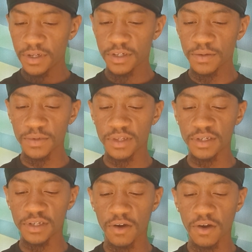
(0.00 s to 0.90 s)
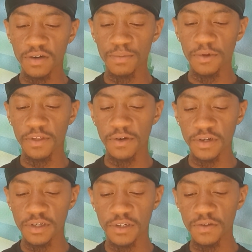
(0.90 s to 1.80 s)
So with this card number
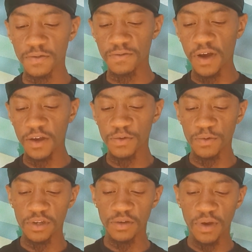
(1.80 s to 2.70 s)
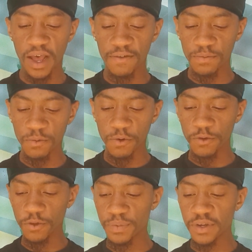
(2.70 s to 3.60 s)
32, value what you have and more
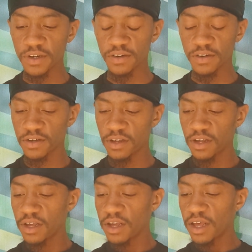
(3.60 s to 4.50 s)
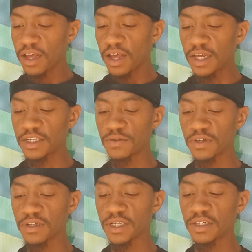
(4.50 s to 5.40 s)
will appear. As you
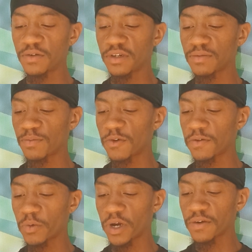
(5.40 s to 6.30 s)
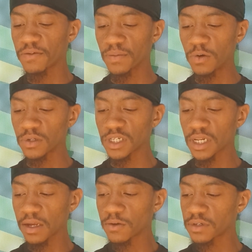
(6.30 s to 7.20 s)
continue to move away from old
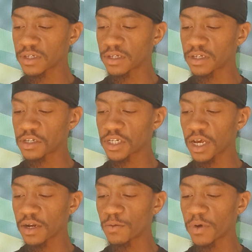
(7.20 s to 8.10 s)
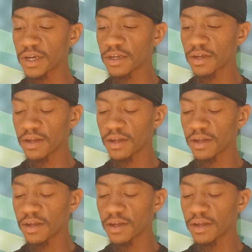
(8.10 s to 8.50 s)
cycles and to shed away